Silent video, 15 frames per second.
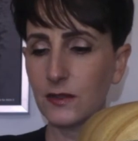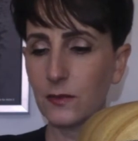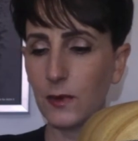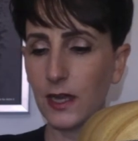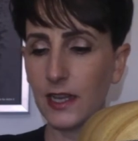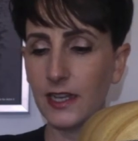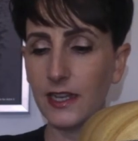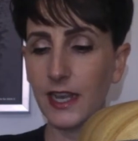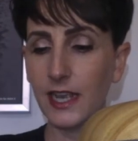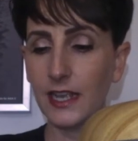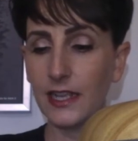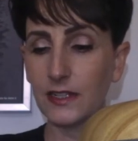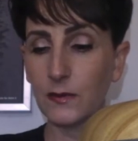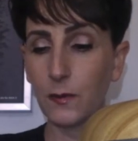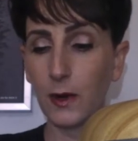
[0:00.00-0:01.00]
one
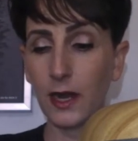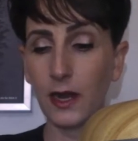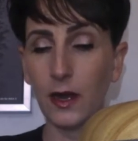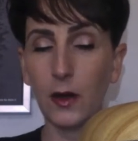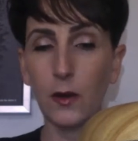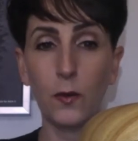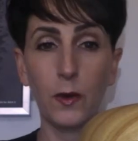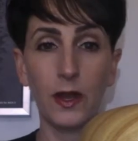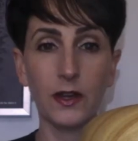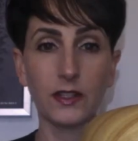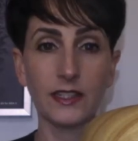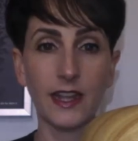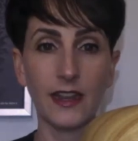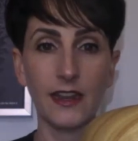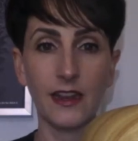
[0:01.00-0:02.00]
is where we are
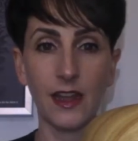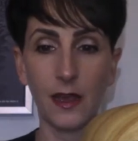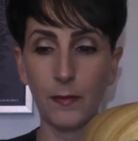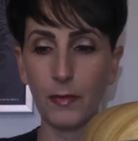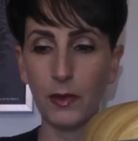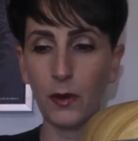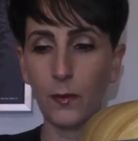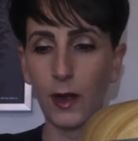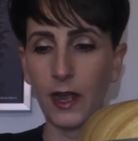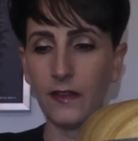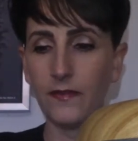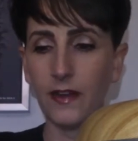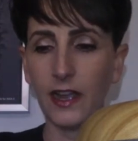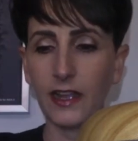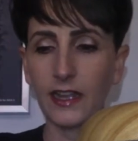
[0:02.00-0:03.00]
setting up your
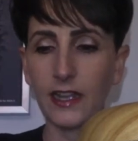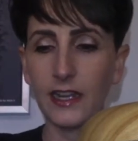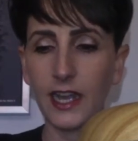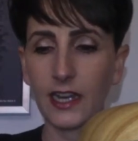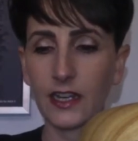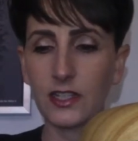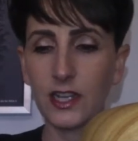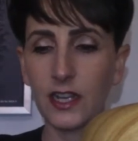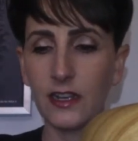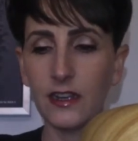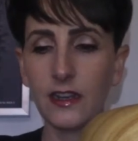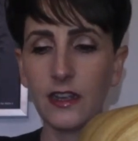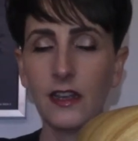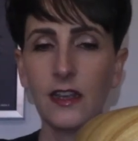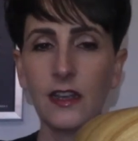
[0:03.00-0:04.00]
Wi-Fi connection,
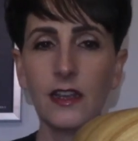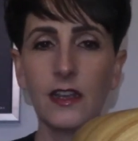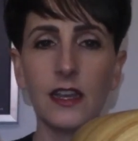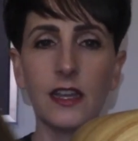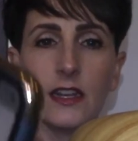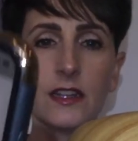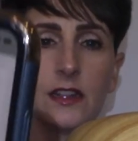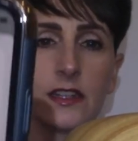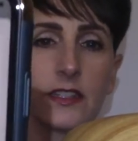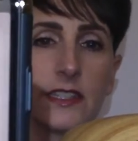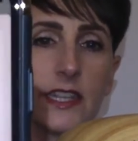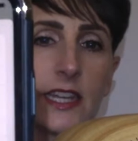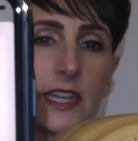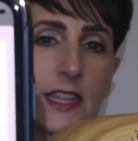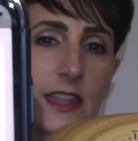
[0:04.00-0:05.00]
and it looks
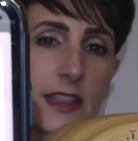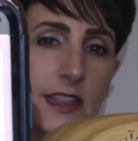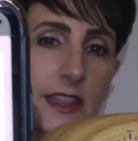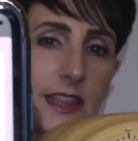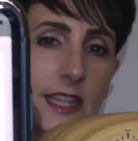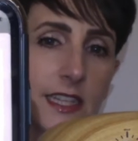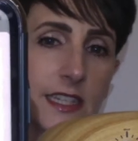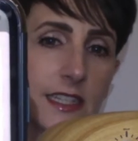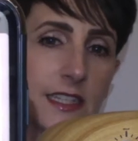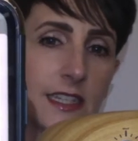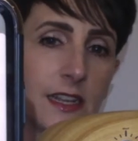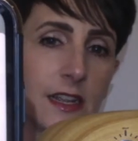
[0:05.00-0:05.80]
like this.